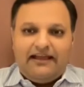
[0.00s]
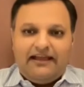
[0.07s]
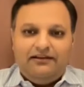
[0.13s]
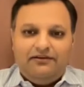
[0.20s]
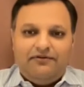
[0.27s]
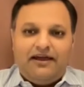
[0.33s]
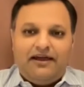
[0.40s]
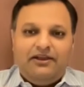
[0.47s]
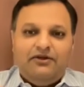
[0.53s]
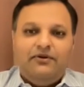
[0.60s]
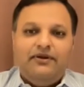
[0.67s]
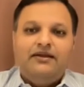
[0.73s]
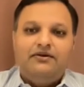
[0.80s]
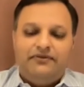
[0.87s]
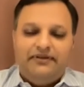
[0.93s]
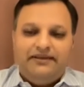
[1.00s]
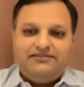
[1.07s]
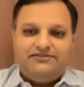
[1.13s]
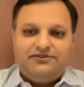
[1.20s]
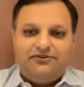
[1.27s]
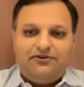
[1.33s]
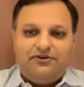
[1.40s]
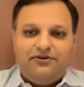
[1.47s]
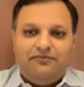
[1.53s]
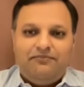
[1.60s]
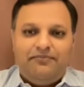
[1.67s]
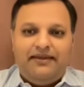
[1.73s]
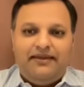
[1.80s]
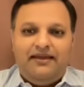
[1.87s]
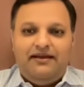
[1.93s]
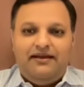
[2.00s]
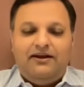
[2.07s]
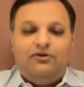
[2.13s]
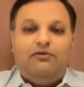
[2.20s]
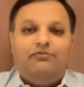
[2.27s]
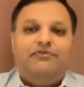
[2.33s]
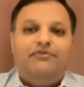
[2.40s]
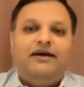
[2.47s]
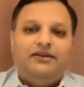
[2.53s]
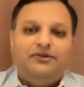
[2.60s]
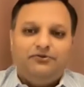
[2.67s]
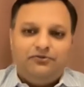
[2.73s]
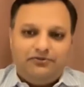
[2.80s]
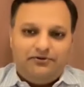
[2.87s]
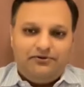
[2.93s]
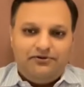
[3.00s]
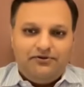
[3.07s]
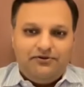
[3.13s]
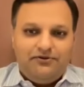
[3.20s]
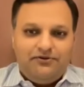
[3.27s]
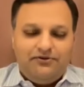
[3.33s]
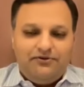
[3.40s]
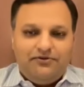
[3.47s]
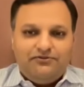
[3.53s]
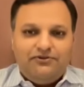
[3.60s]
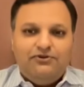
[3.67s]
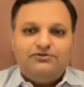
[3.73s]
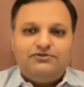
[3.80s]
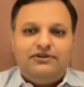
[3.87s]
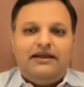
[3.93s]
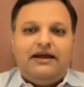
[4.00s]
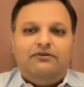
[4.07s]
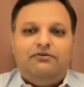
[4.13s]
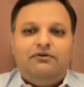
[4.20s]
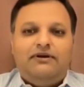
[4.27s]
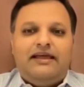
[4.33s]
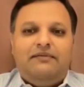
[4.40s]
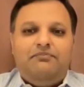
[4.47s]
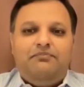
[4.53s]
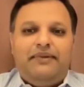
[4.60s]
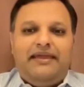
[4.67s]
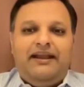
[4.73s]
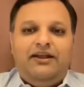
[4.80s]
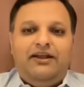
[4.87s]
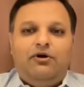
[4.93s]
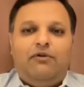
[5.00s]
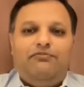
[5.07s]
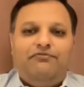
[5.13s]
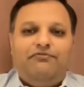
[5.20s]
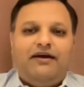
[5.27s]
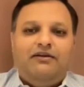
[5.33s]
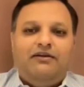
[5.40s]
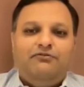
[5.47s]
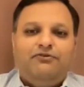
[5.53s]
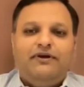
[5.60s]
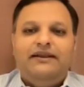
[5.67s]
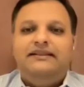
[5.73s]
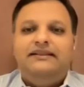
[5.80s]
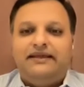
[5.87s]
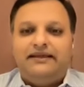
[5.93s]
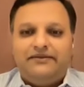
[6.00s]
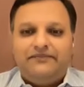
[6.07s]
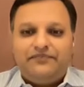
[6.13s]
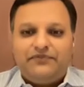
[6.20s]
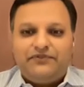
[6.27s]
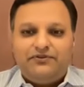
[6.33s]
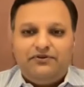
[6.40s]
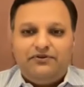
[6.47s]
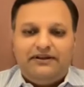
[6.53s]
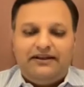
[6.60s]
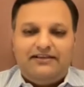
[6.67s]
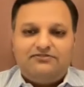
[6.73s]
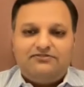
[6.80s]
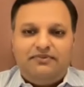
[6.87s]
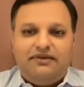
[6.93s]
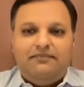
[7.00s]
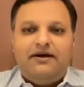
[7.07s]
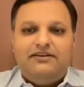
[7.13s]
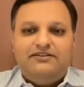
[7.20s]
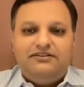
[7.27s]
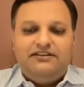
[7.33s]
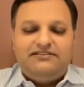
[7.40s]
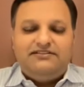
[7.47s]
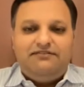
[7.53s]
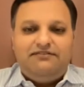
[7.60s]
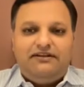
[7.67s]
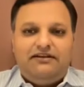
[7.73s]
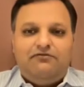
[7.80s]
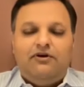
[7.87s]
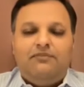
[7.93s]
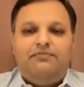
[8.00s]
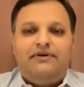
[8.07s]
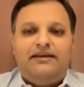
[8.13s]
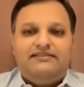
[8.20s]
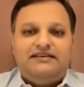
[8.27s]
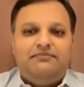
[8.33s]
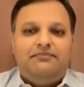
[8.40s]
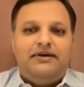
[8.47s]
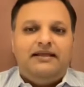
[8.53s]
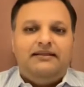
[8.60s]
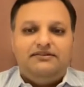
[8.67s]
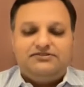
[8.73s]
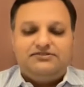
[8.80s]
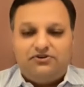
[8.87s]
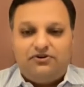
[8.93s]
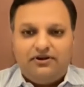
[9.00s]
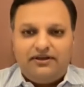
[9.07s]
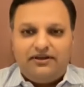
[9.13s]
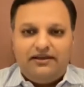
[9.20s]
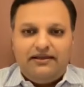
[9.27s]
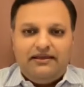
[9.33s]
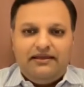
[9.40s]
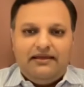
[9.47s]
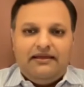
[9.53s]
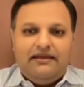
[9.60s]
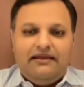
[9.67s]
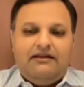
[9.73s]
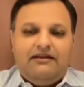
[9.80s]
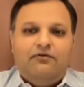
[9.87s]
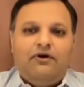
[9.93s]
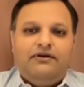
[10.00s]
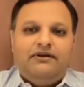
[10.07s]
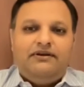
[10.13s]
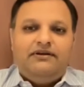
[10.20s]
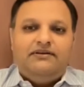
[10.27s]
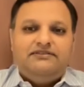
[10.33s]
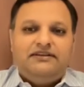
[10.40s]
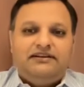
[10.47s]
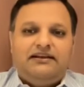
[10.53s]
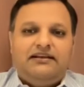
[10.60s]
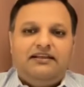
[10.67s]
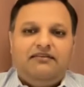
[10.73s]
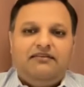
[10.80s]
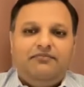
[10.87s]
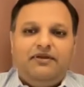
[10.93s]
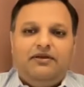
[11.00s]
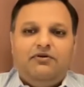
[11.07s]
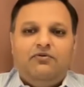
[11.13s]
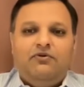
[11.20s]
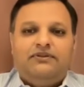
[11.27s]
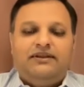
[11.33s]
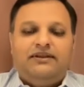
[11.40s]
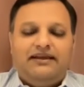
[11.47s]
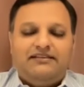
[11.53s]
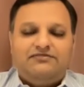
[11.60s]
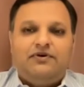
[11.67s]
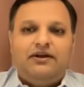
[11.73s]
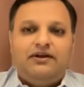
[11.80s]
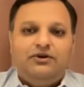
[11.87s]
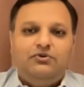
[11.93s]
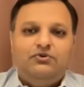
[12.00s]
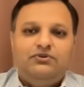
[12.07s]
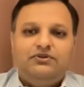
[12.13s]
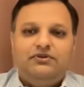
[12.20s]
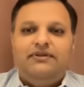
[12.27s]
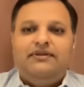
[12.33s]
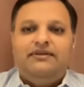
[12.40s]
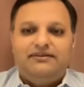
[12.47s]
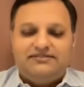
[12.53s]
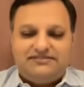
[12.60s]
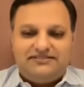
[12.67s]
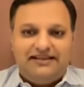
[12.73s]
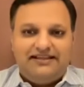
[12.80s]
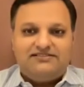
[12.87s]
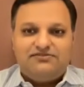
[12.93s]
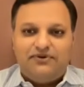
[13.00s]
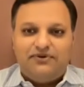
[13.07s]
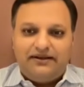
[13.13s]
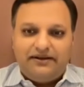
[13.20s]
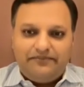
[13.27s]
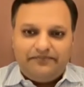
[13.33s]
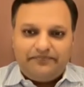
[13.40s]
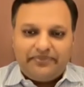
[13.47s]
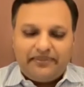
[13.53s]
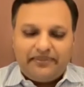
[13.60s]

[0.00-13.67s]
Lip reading: Can the value increase or you're paying a top value? So usually I don't like paying top value for anything. And there has to be a margin of safety at what price I'm buying the stock and what returns it can give me over the next 1, 2, 3 years. That's one.